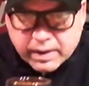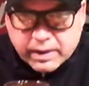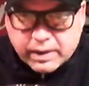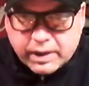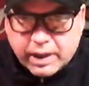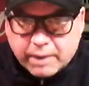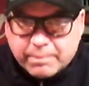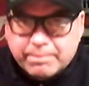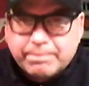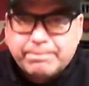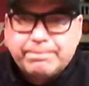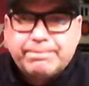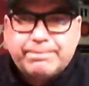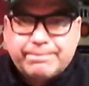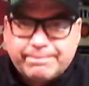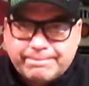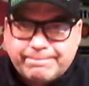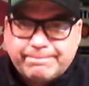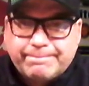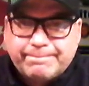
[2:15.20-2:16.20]
Yep.
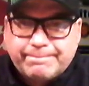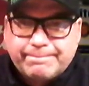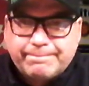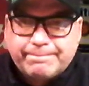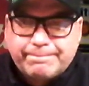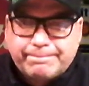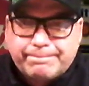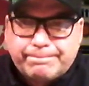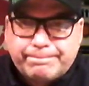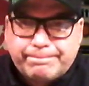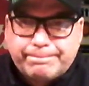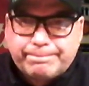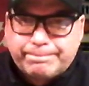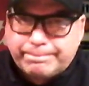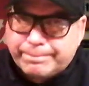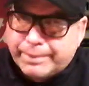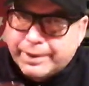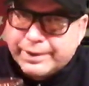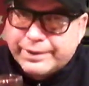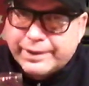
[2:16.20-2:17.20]

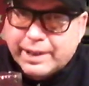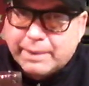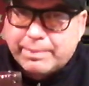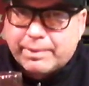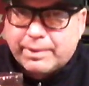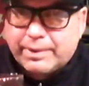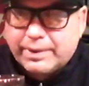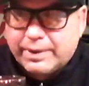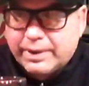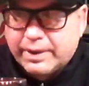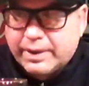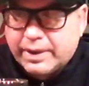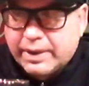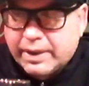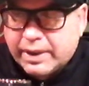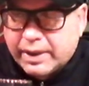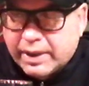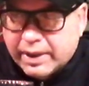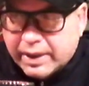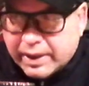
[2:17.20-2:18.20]
Pretty simple.
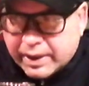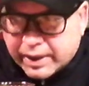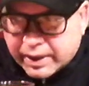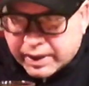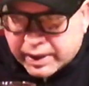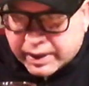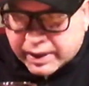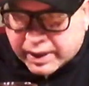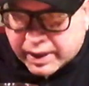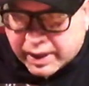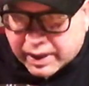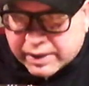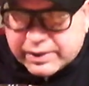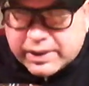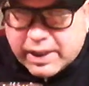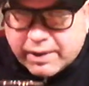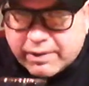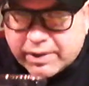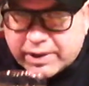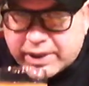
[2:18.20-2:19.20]
Let's
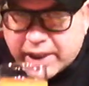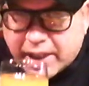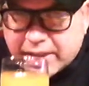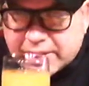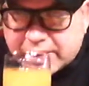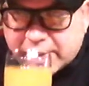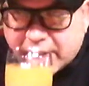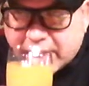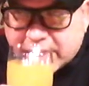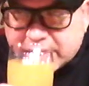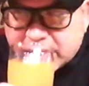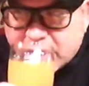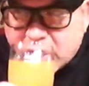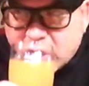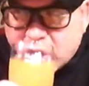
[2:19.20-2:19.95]
give it a taste test.